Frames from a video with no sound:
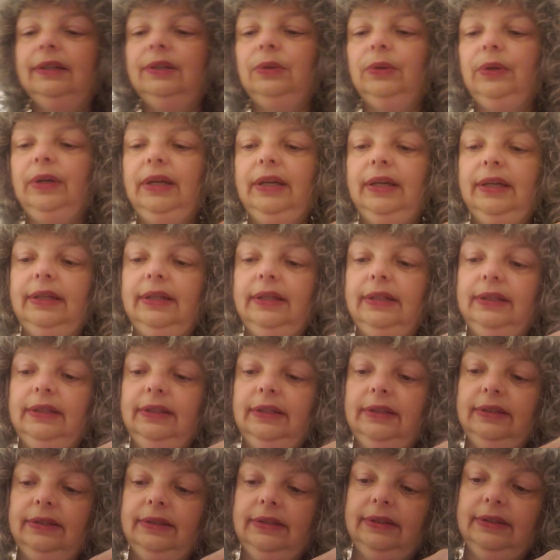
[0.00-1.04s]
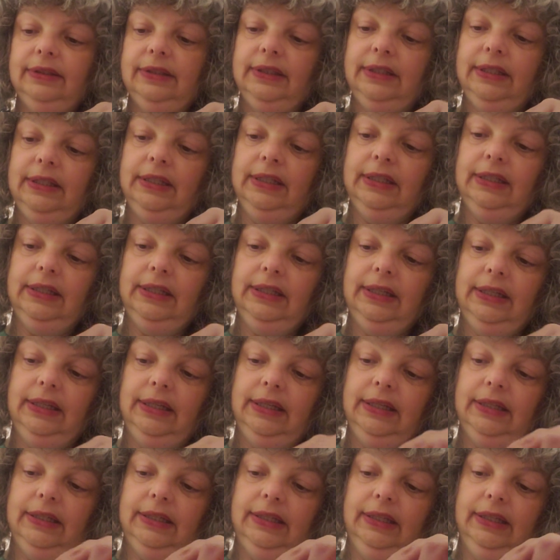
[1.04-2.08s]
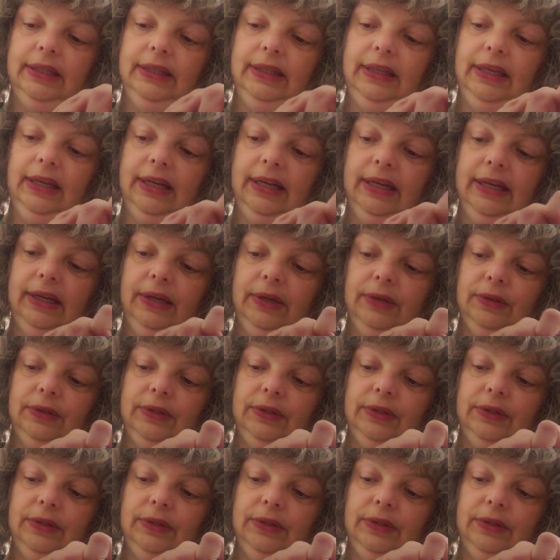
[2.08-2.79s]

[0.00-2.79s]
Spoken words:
go ahead and dig that out.